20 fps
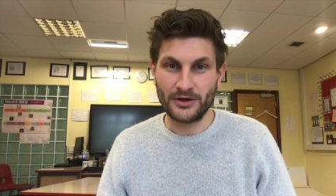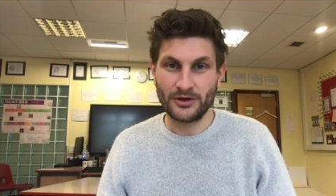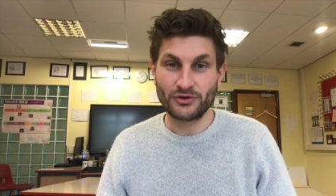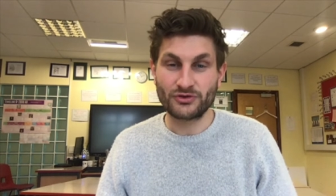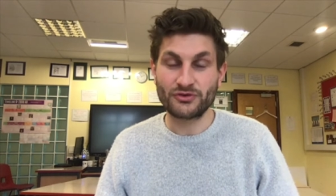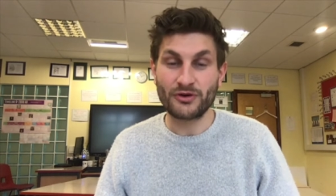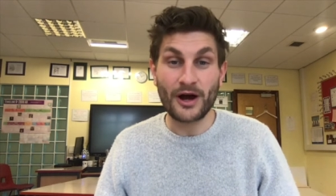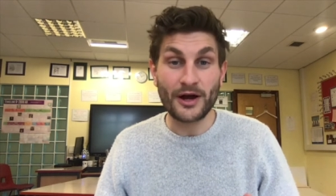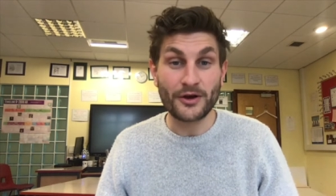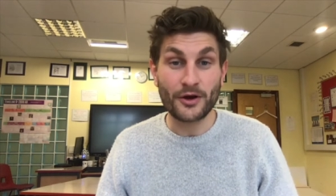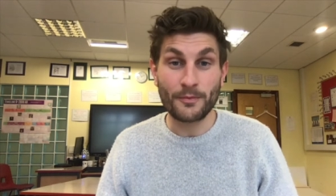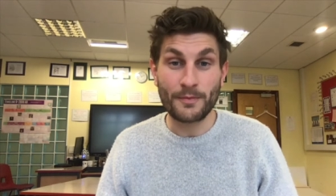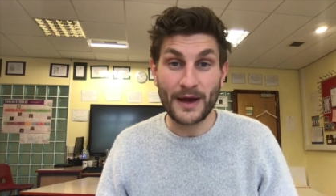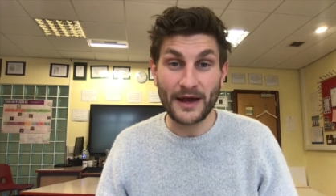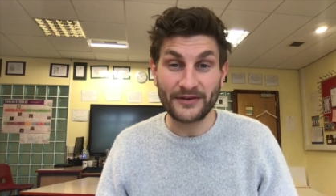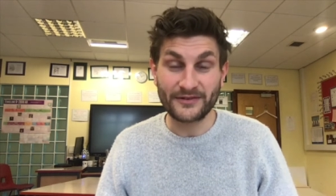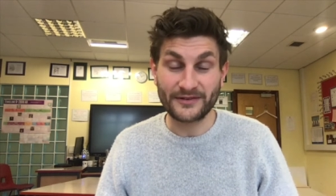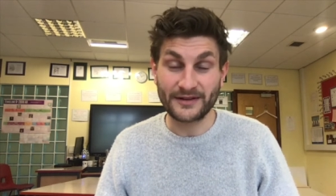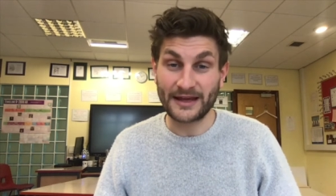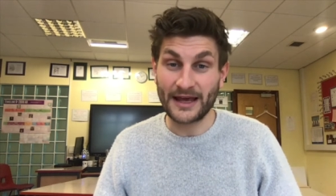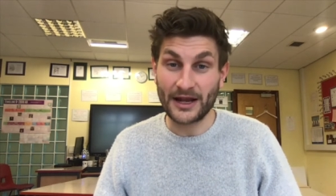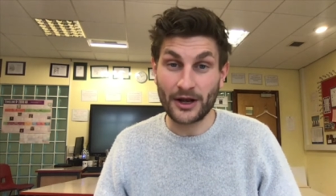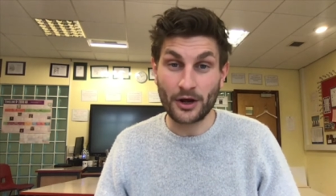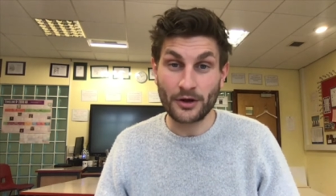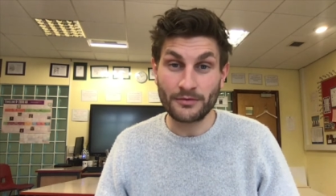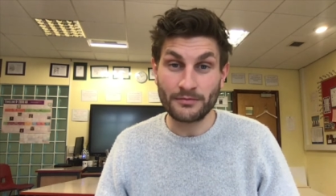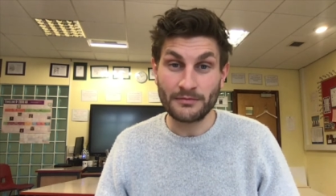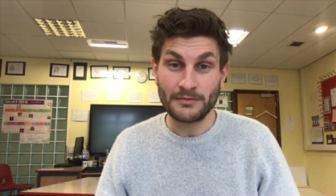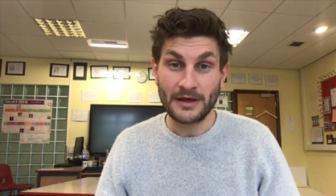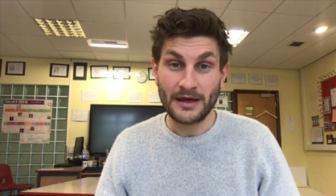Try your best to get
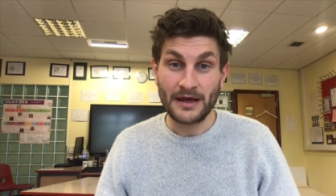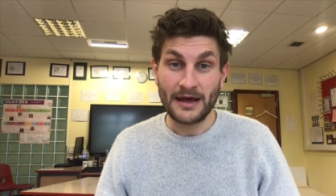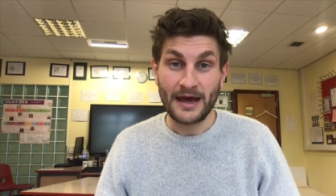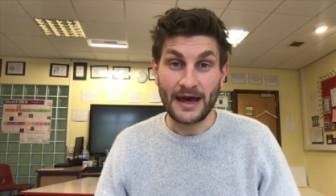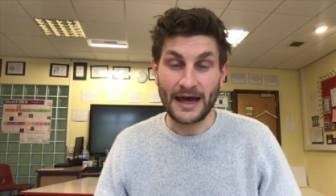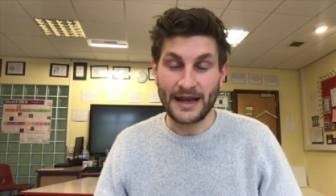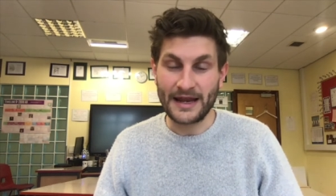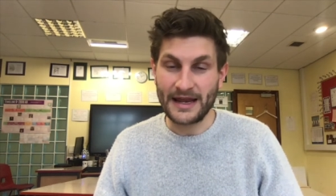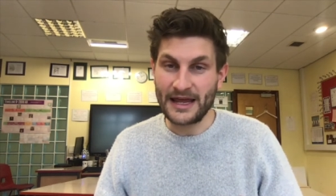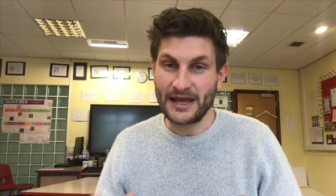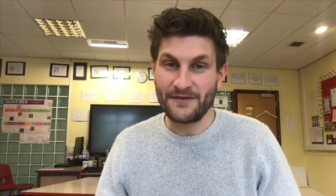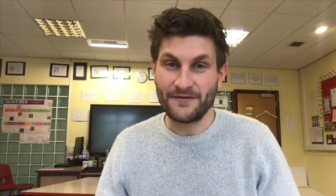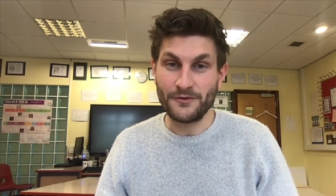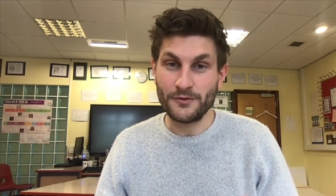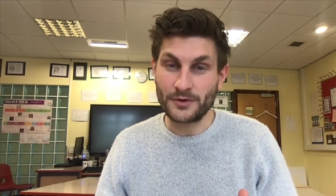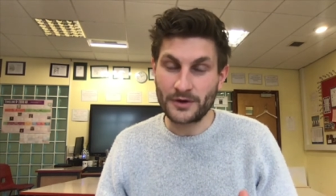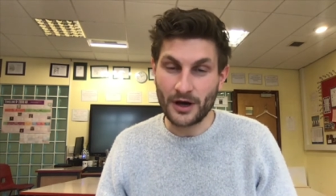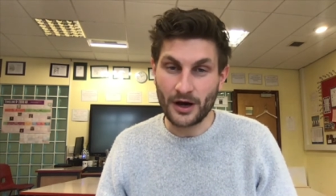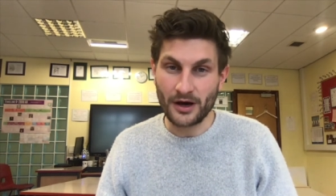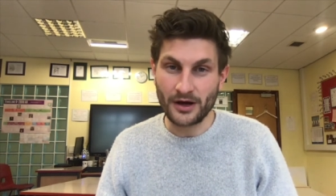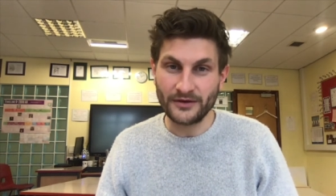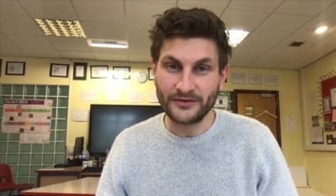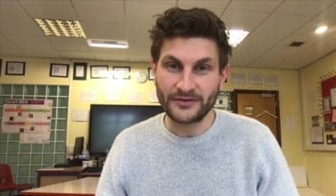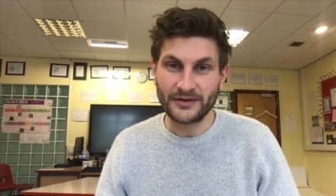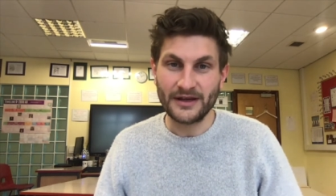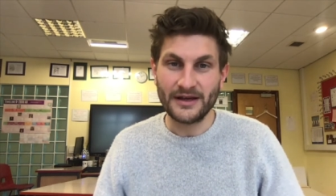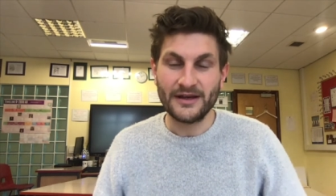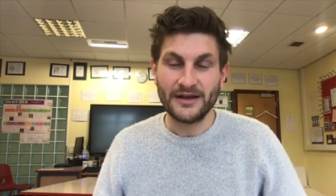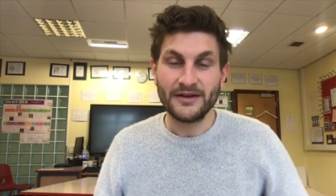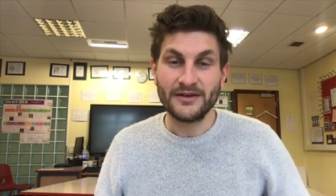on, and if you can't,
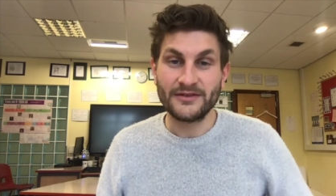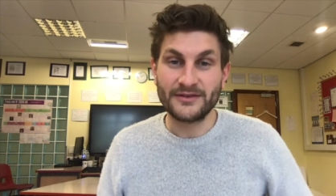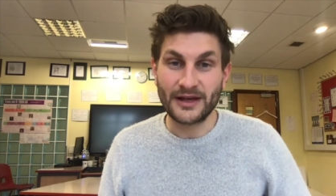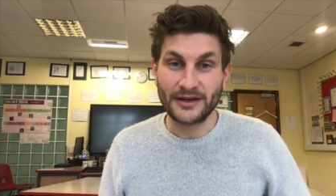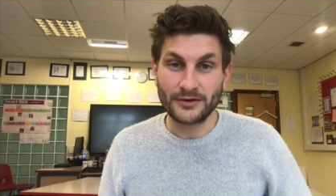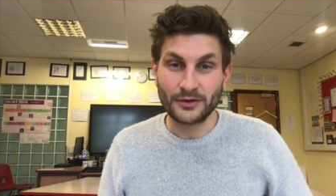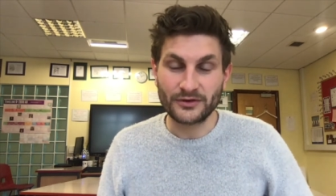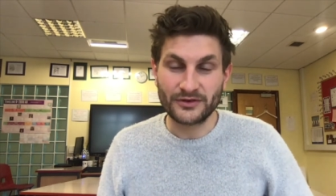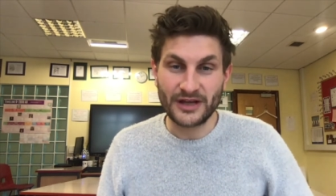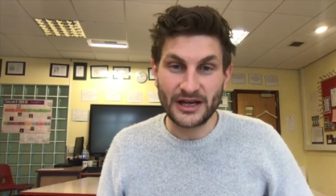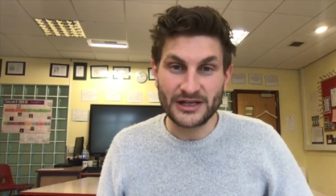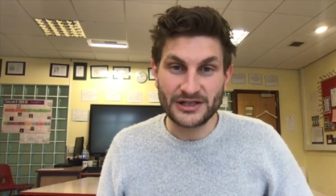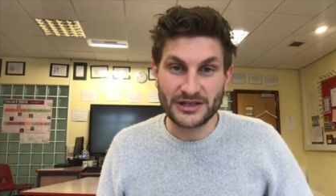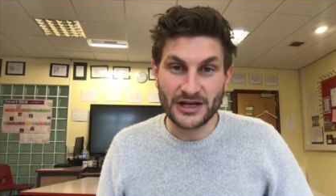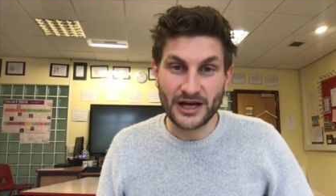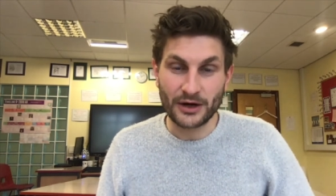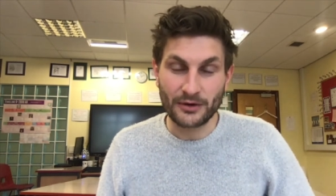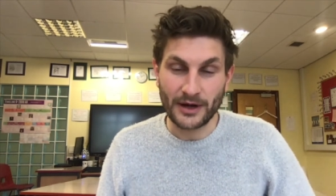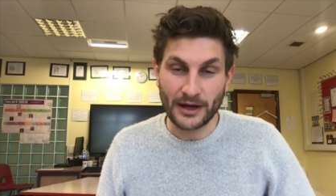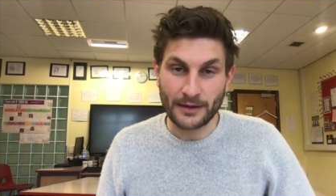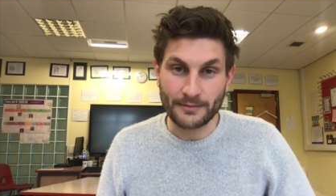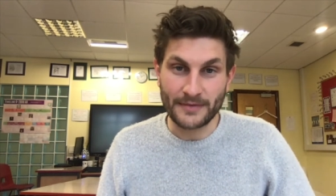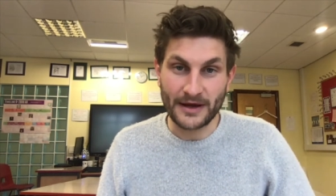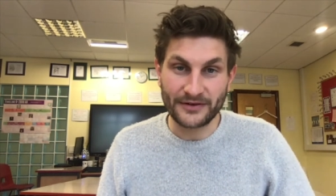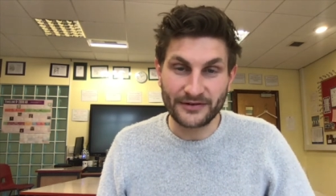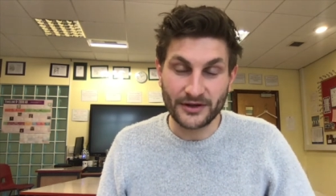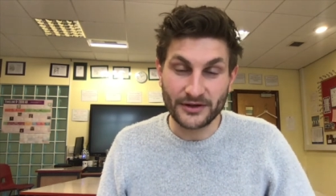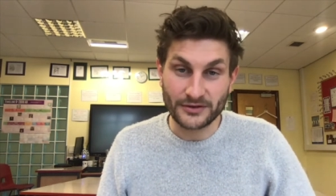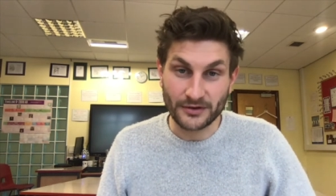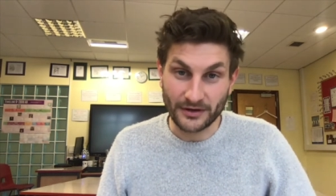send your teacher a quick
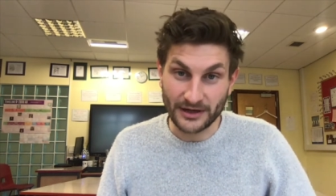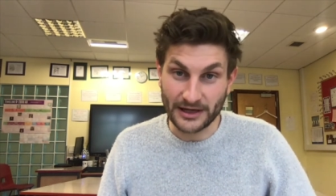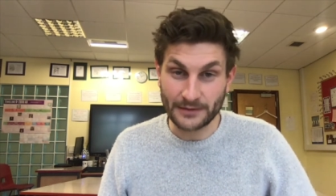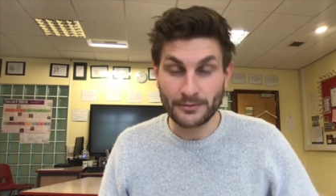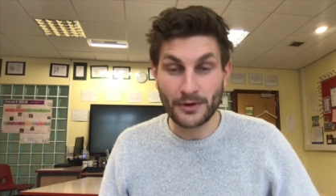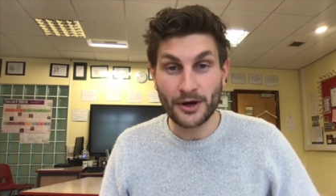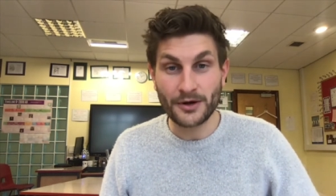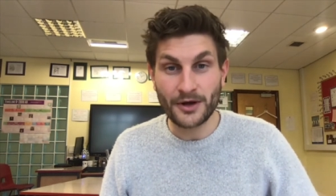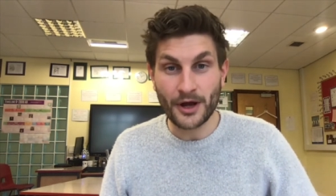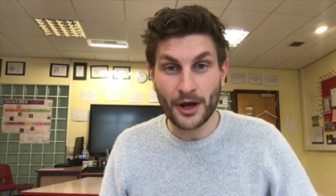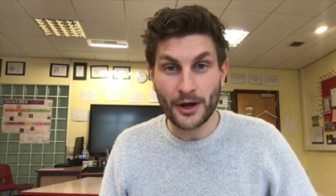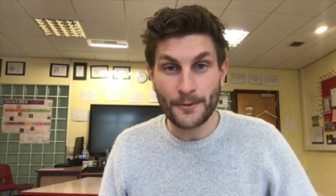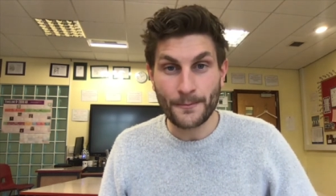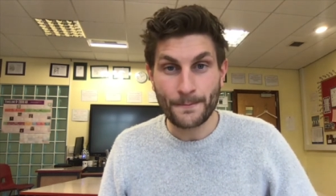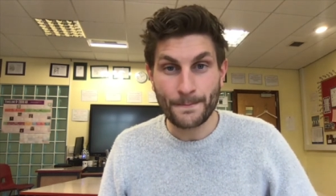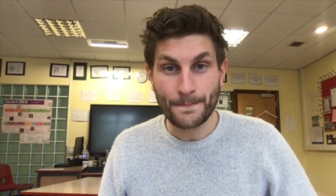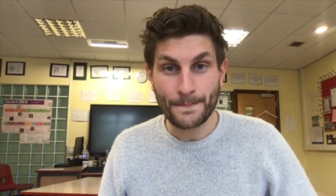message on Edmodo.